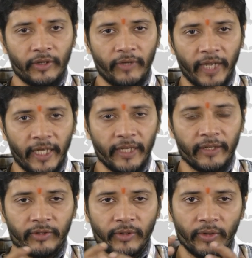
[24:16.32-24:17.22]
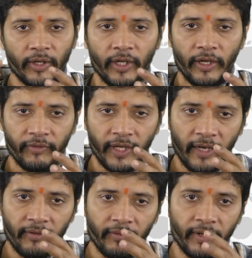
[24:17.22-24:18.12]
challenge of hacking.
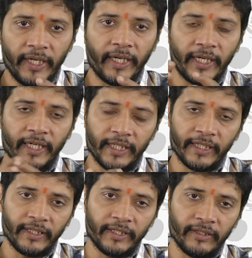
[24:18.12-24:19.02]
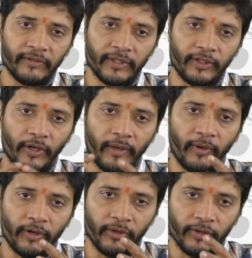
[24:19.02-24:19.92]
So we have a very dedicated
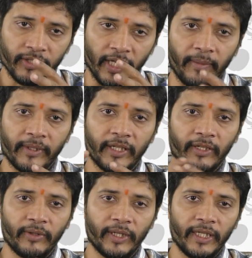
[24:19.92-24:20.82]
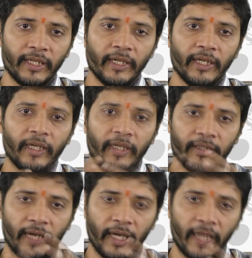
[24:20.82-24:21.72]
sessions which talk about cyber
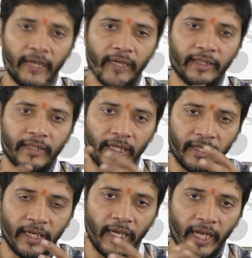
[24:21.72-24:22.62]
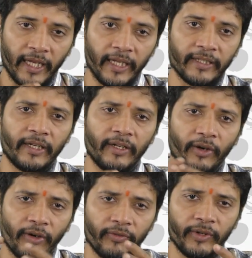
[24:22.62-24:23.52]
security, hackers, ethical
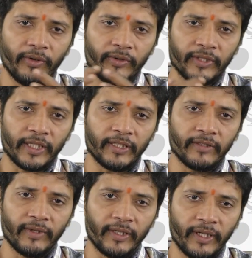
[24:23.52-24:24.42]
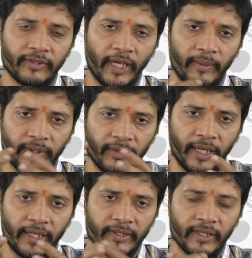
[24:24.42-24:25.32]
hackings, and a lot of sessions where
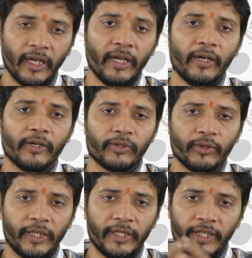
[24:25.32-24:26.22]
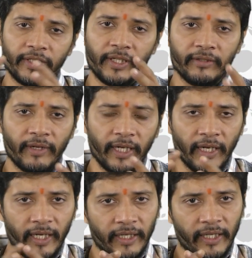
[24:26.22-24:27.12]
there are cyber threats. So
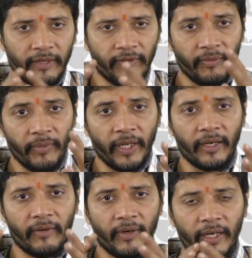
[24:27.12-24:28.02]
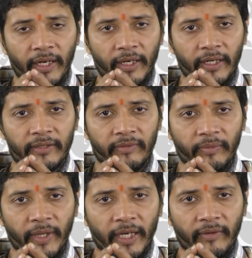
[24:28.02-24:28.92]
intention is very clear that we make
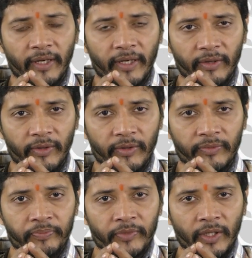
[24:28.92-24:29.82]
our learners, we make our